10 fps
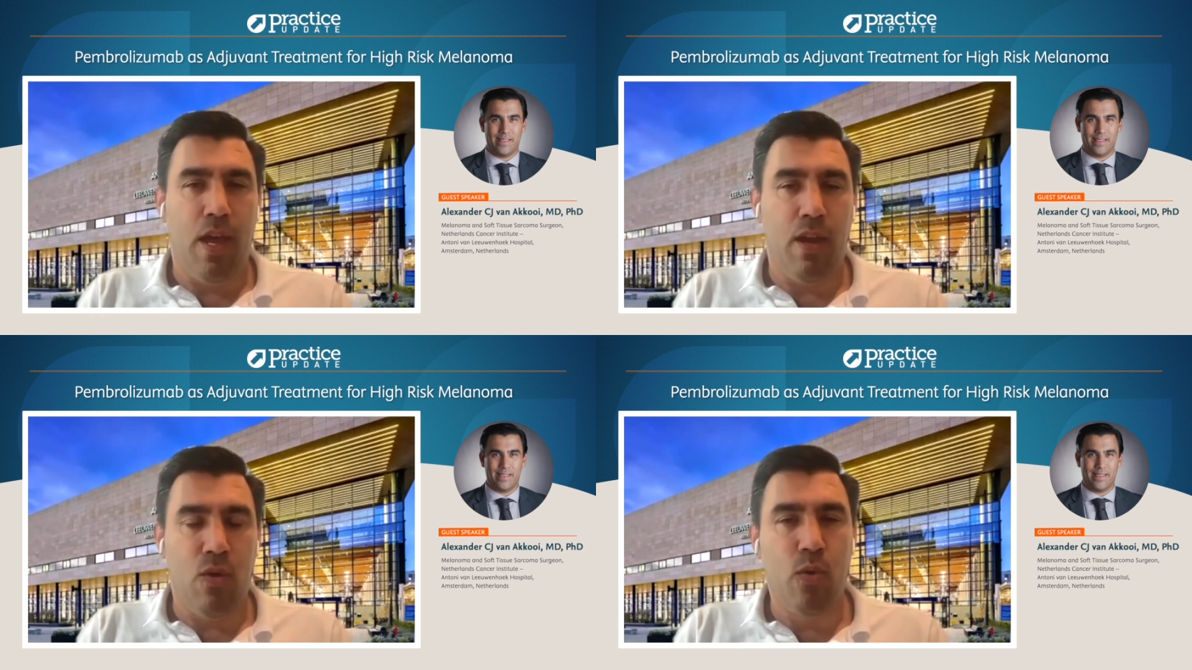
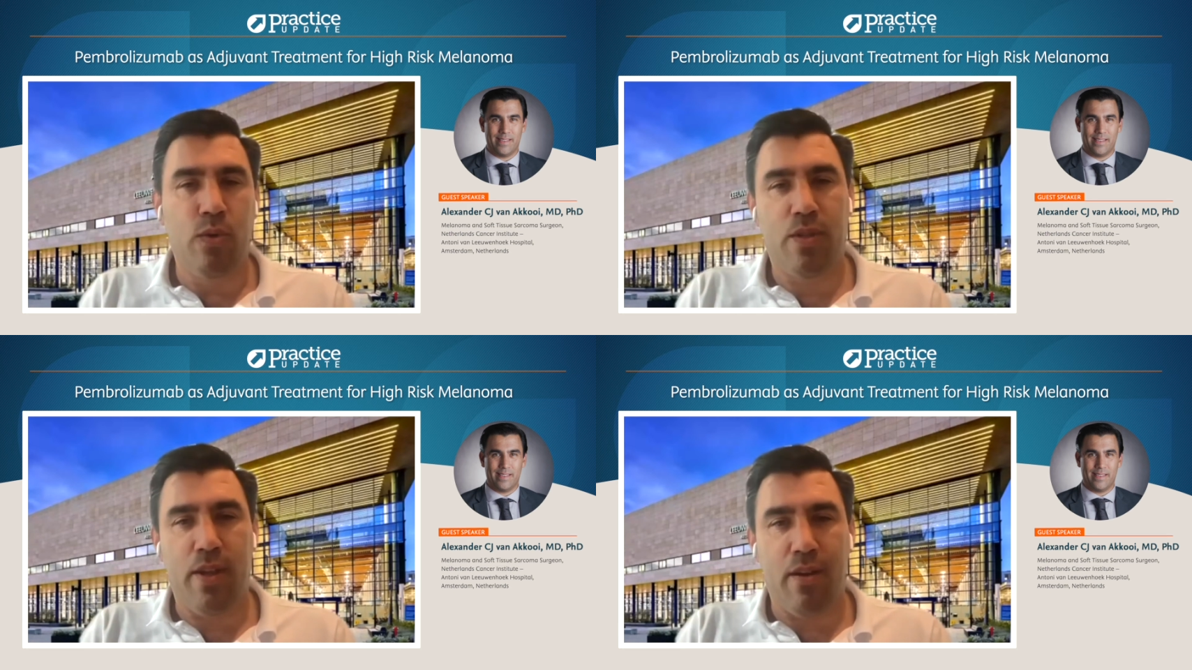Speaker 1: a
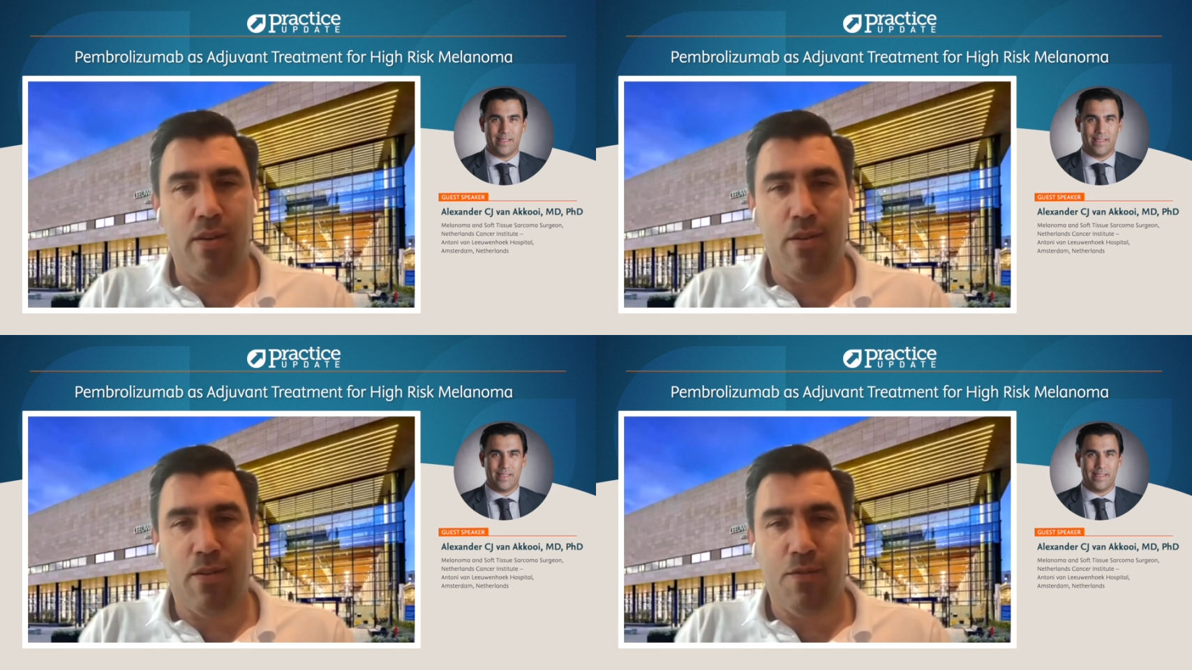new
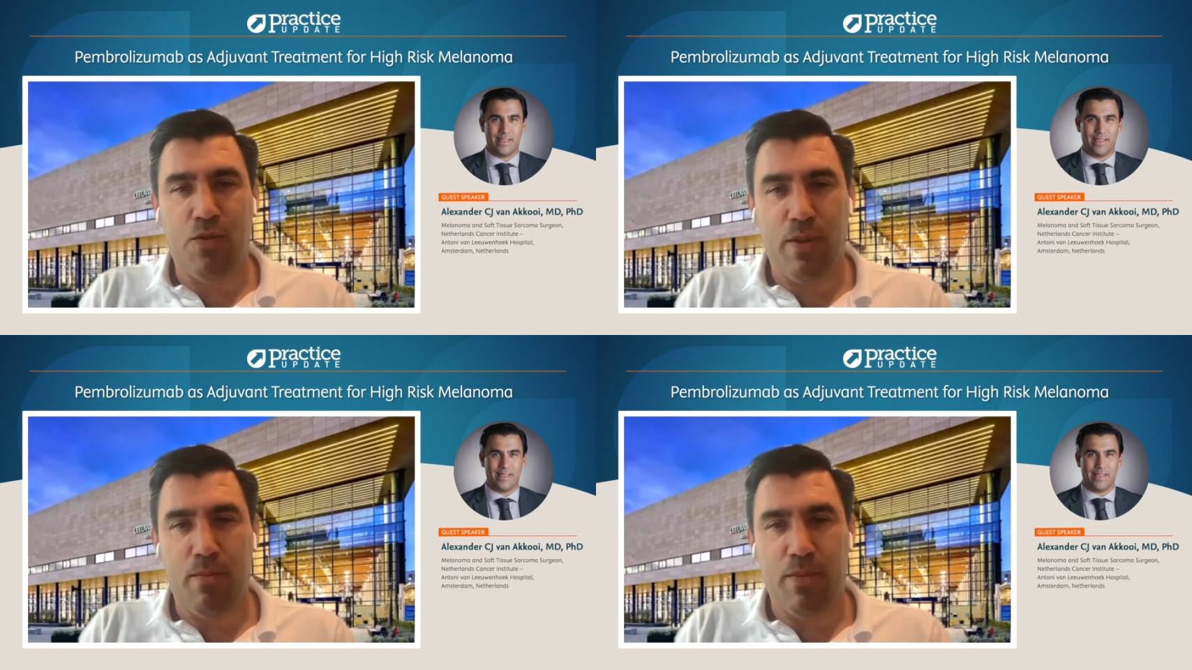standard
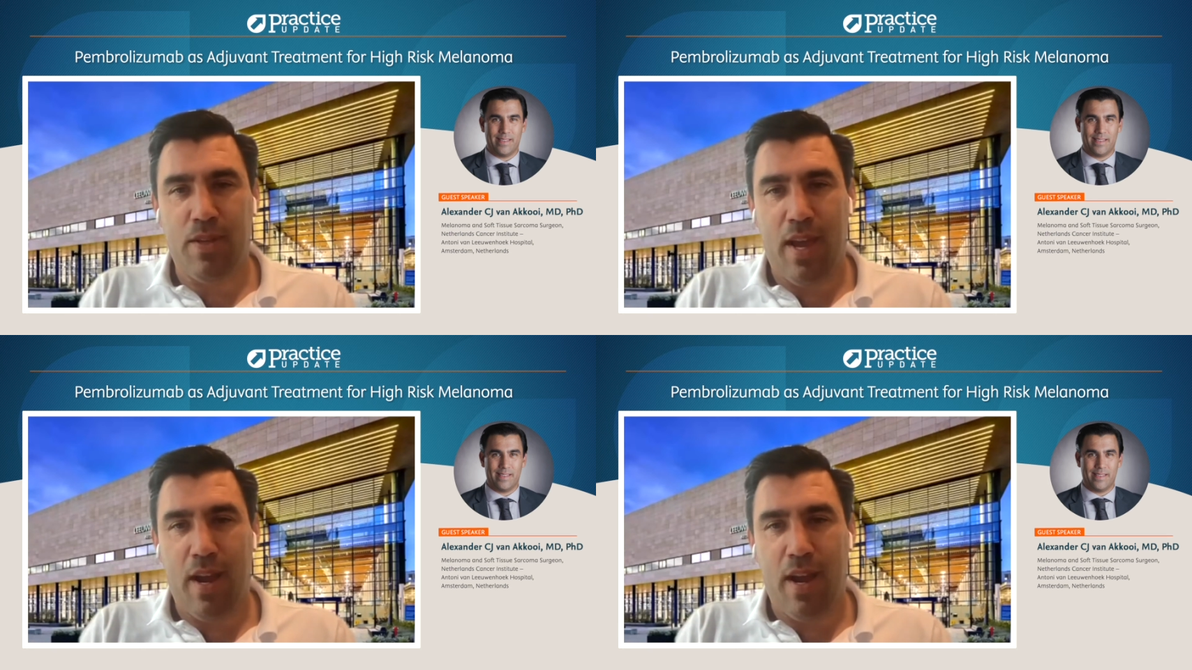of treatment